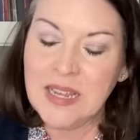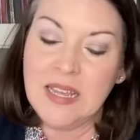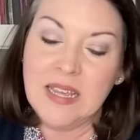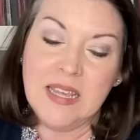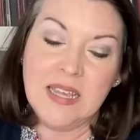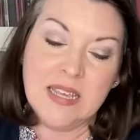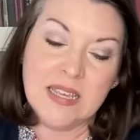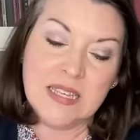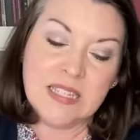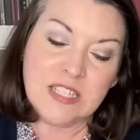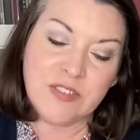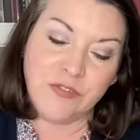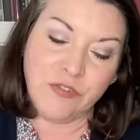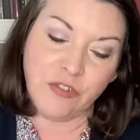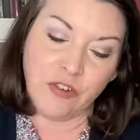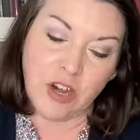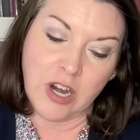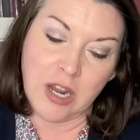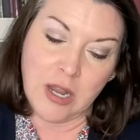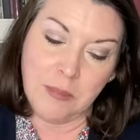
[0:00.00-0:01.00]
is
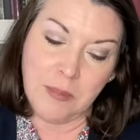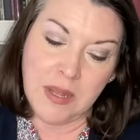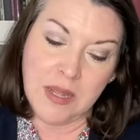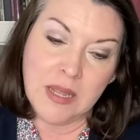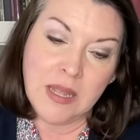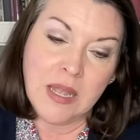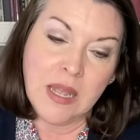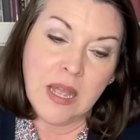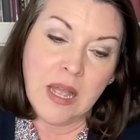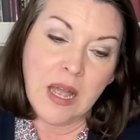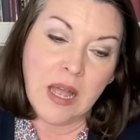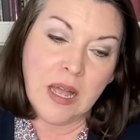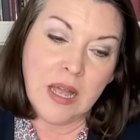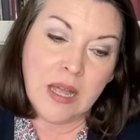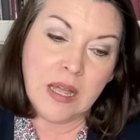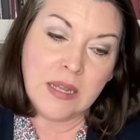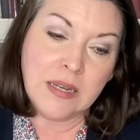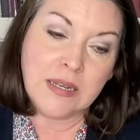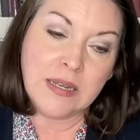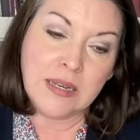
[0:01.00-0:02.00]
from
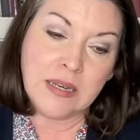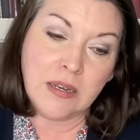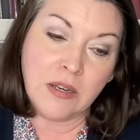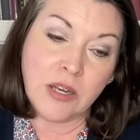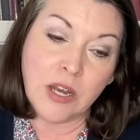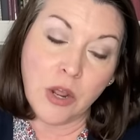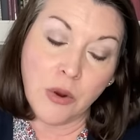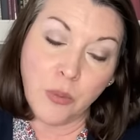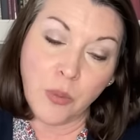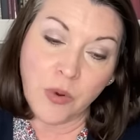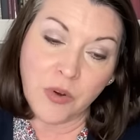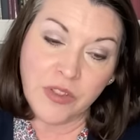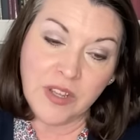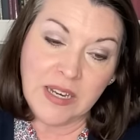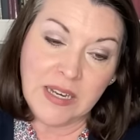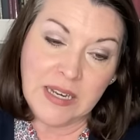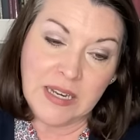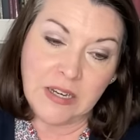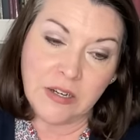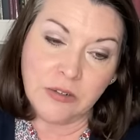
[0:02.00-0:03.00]
uh, Noteworthy
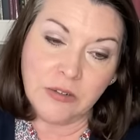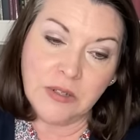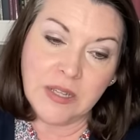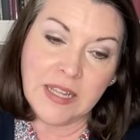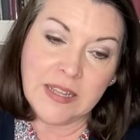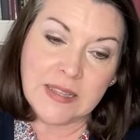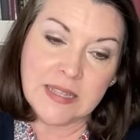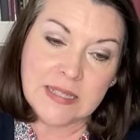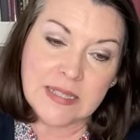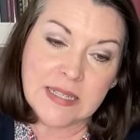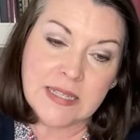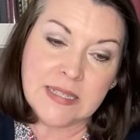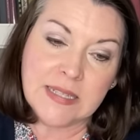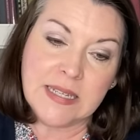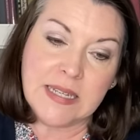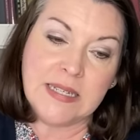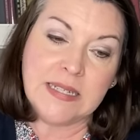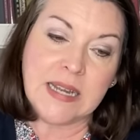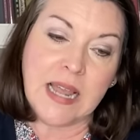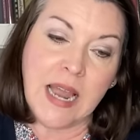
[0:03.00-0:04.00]
Needle, and this is
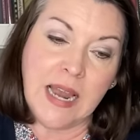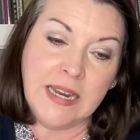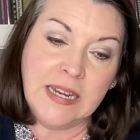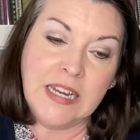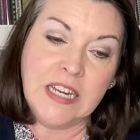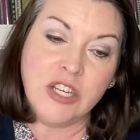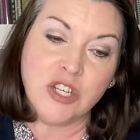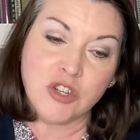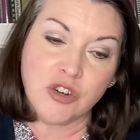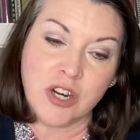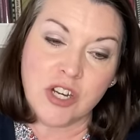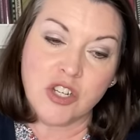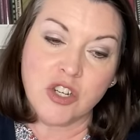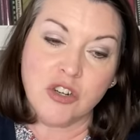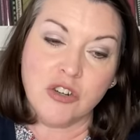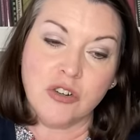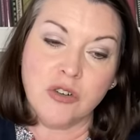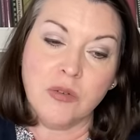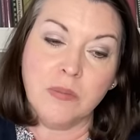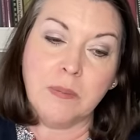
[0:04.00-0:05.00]
the Tiny
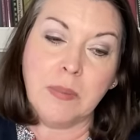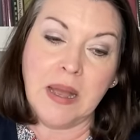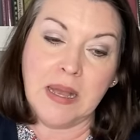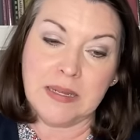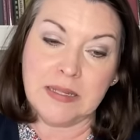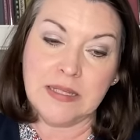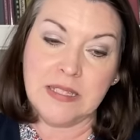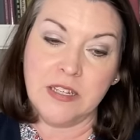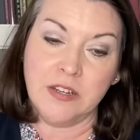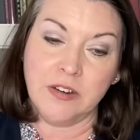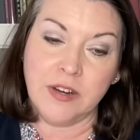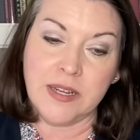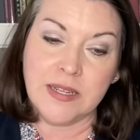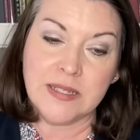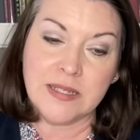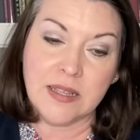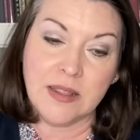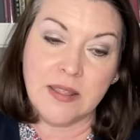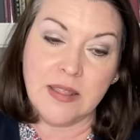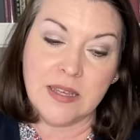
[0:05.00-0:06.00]
Treasure box
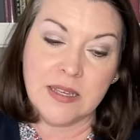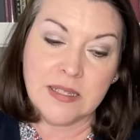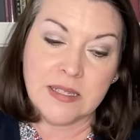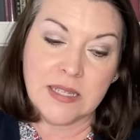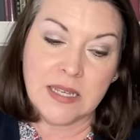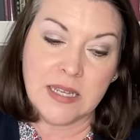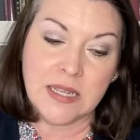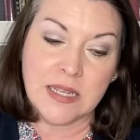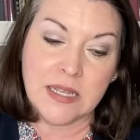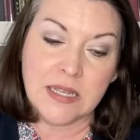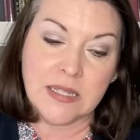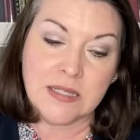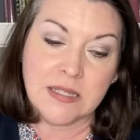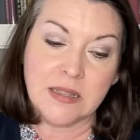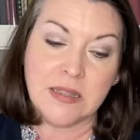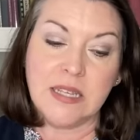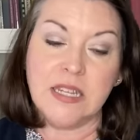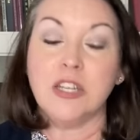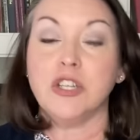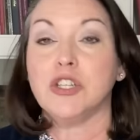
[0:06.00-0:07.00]
series. This is
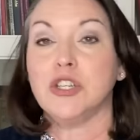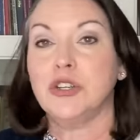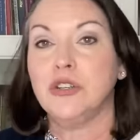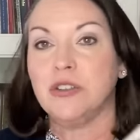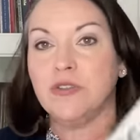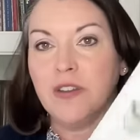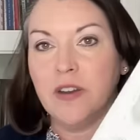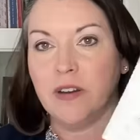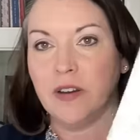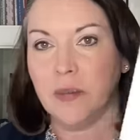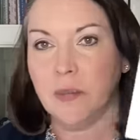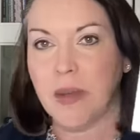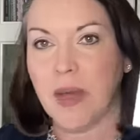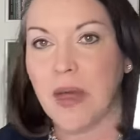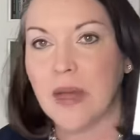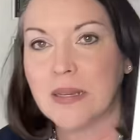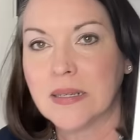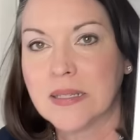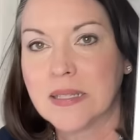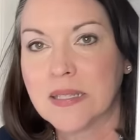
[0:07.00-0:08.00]
the Tooth Fairy
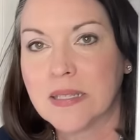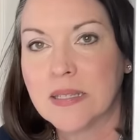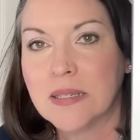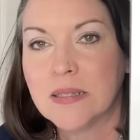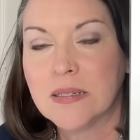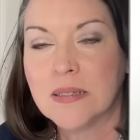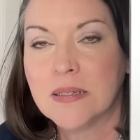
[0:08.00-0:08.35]
box,